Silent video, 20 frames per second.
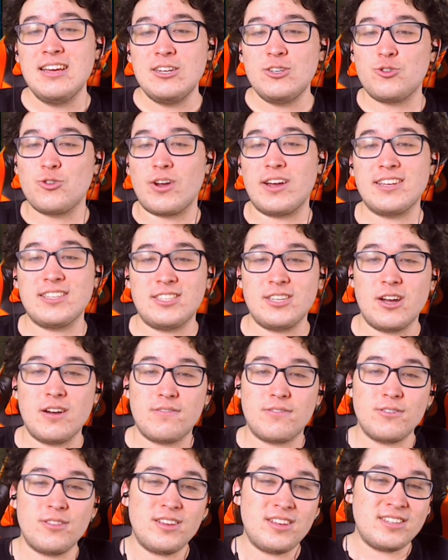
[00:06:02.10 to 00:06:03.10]
trying to go
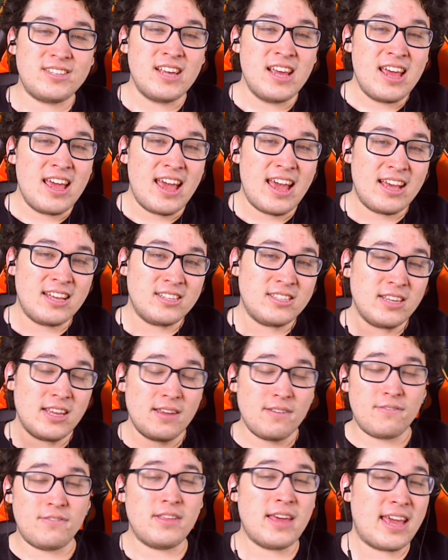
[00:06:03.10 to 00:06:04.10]
for this, as
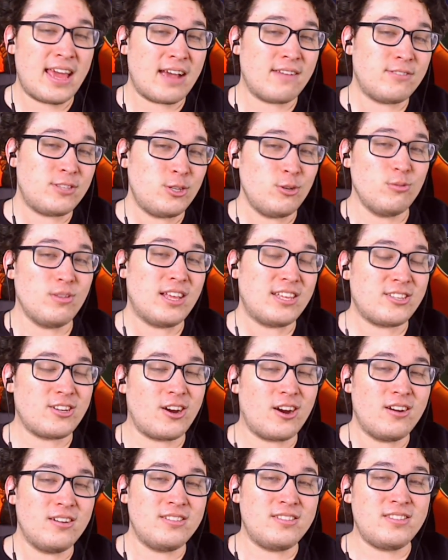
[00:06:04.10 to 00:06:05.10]
if they have 2 less
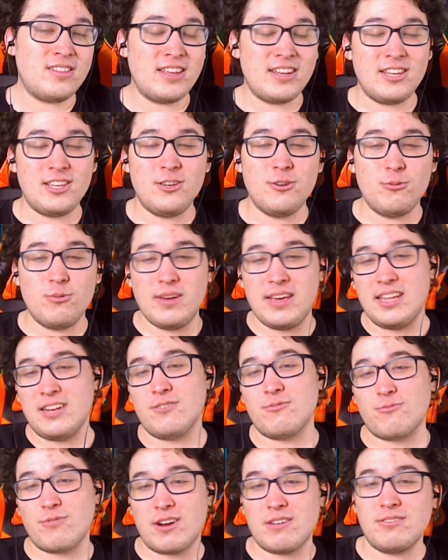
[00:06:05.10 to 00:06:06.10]
cards than you
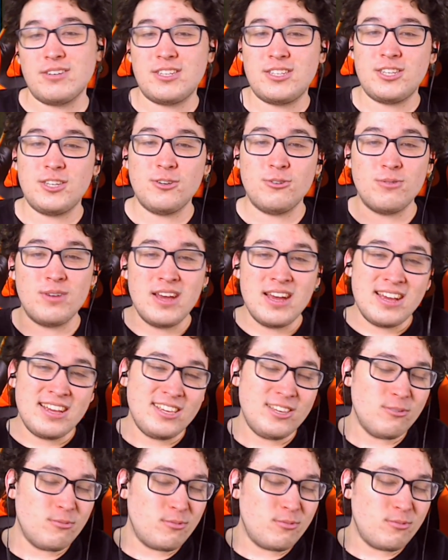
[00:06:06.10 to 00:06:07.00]
in round 2, you